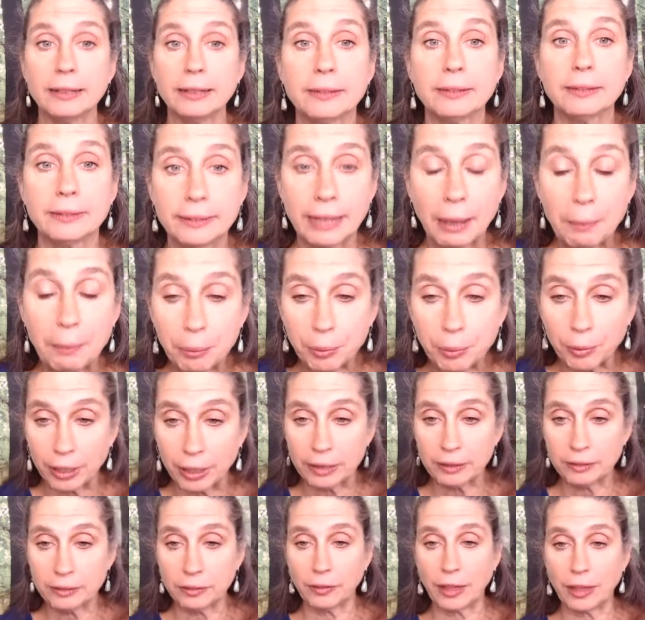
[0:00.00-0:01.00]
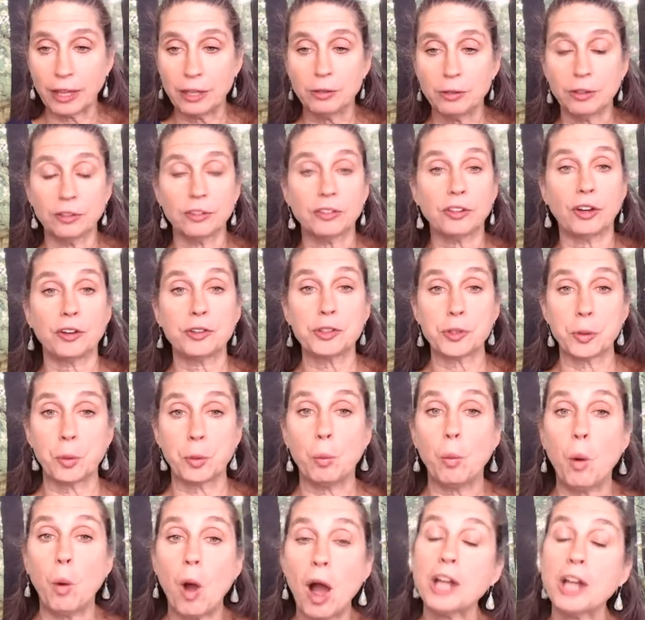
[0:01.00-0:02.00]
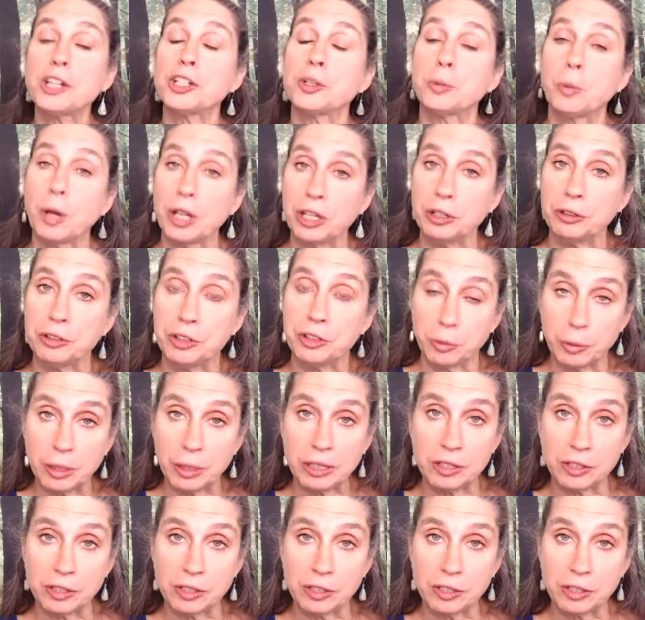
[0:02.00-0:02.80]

separate so that you can start to watch what you're doing